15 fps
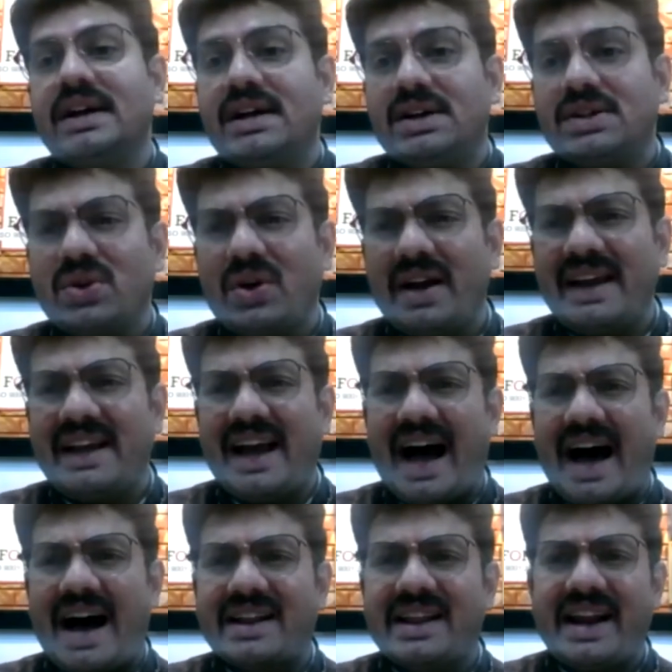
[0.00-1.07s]
So,
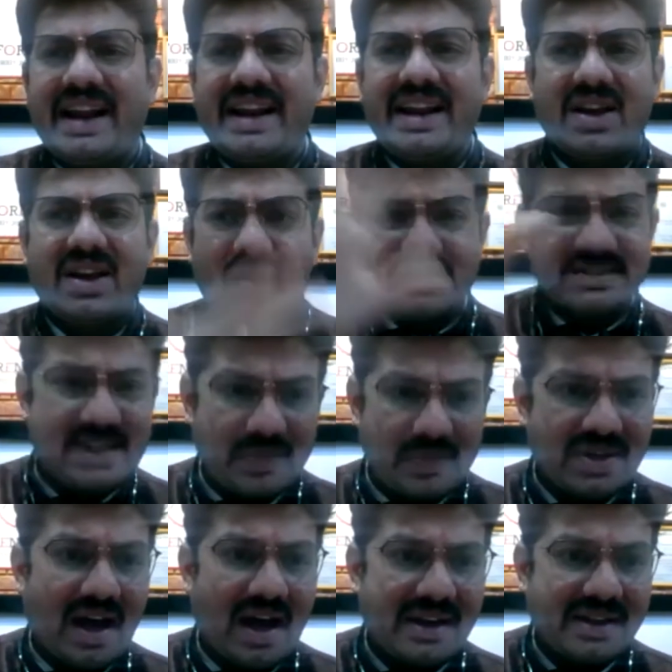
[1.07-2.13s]
are there any concepts?
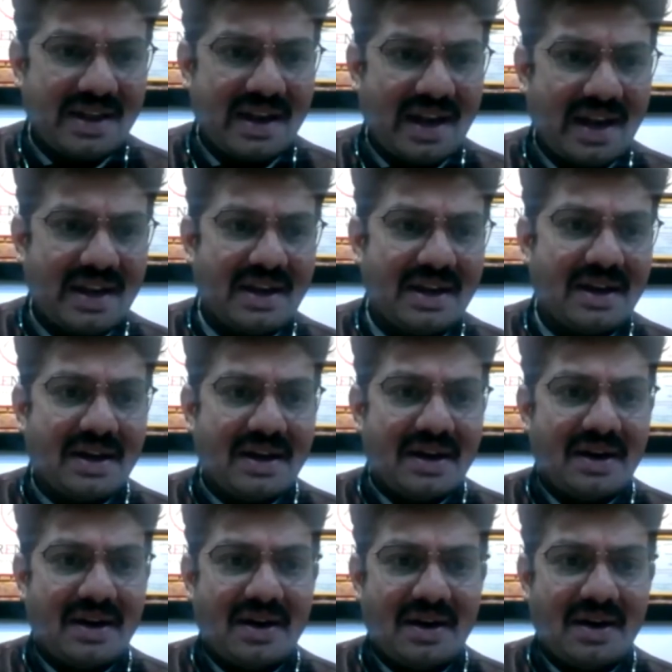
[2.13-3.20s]
Are there any
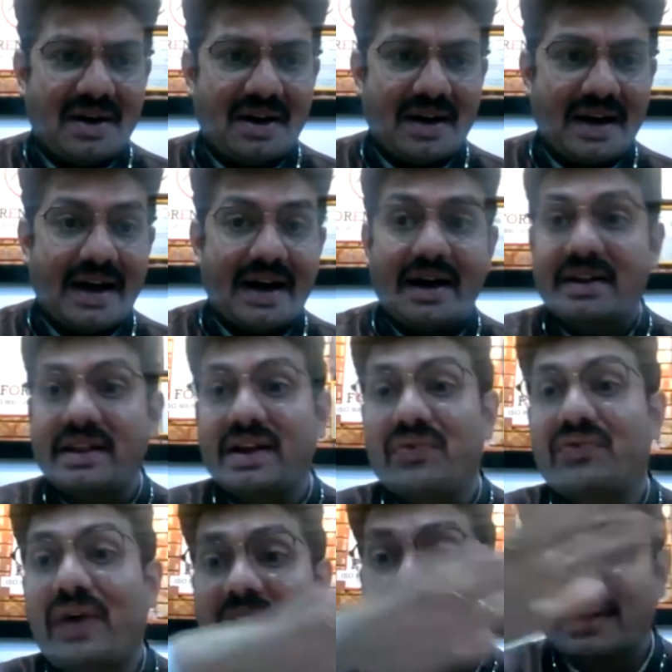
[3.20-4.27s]
uh, uh, the
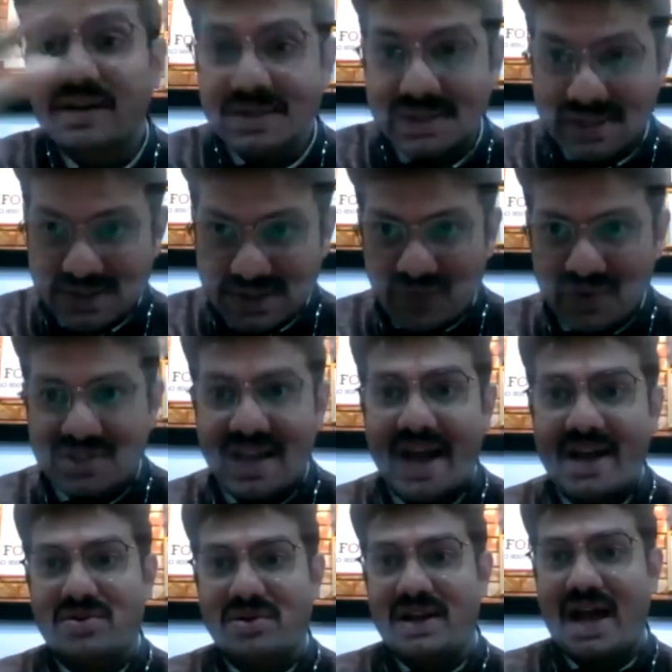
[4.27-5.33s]
factors which
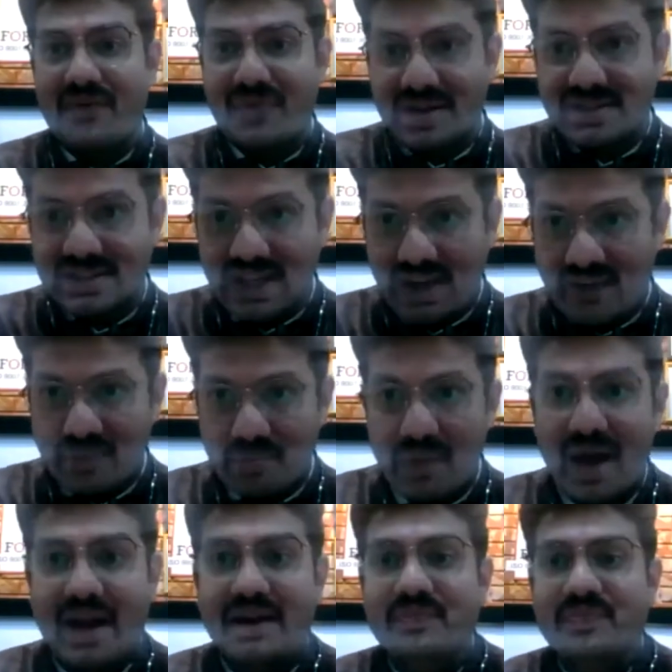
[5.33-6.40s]
actually affects our
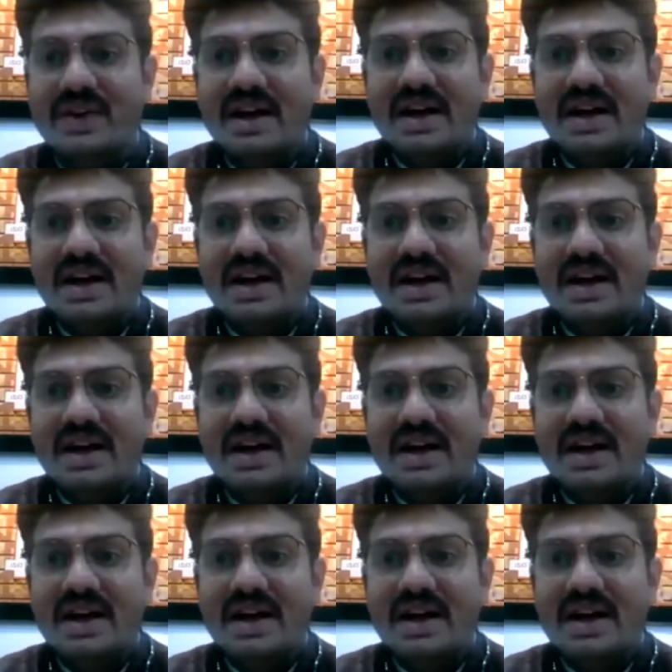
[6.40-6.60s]
mind?